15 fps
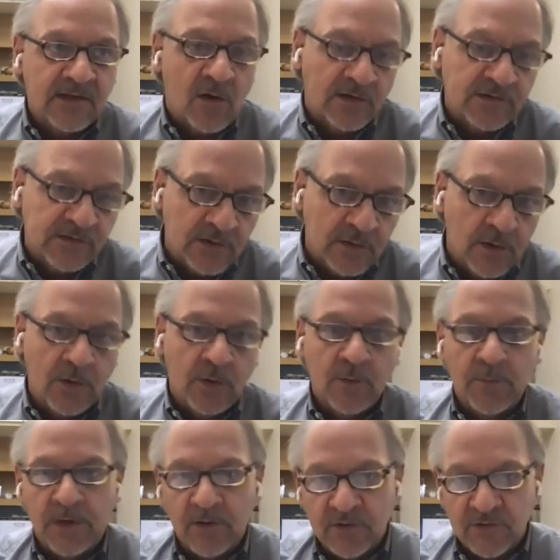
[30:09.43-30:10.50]
also
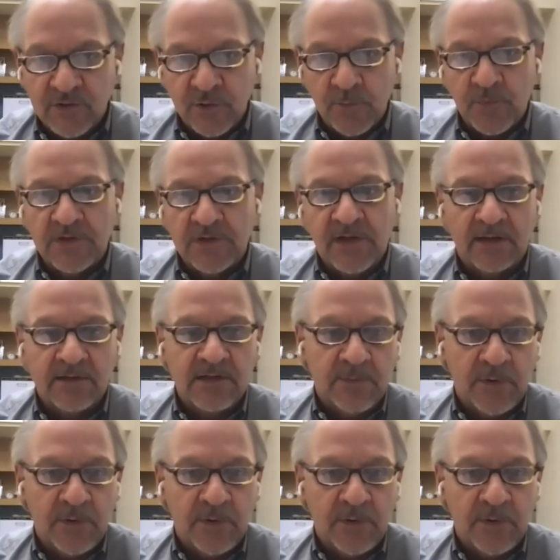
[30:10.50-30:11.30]
because you're protected,